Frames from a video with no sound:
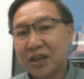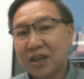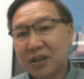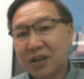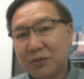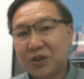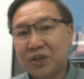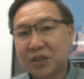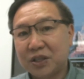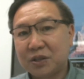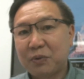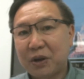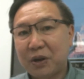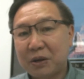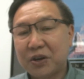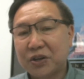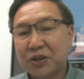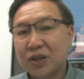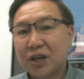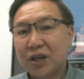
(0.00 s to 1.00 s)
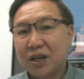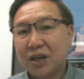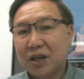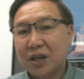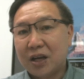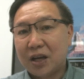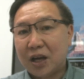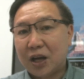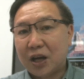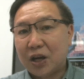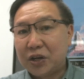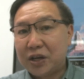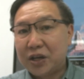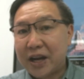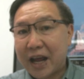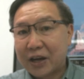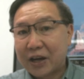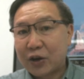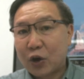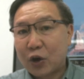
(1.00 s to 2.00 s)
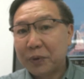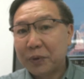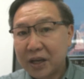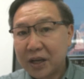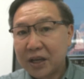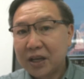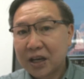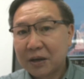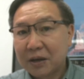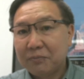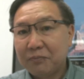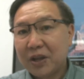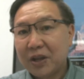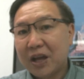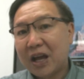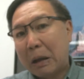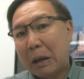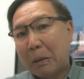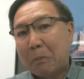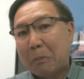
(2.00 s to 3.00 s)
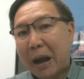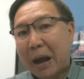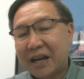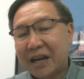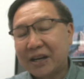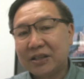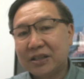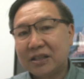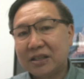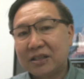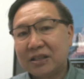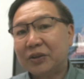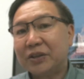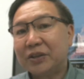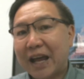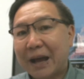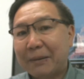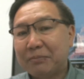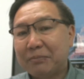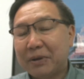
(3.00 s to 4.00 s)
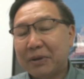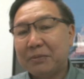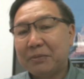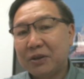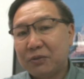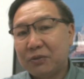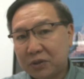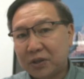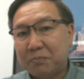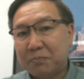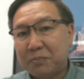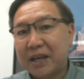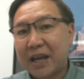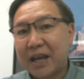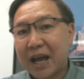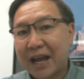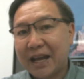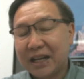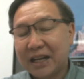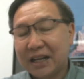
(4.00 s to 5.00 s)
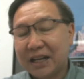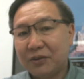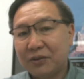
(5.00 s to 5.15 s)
which is pretty much the net operating income minus your debt payment, the PI,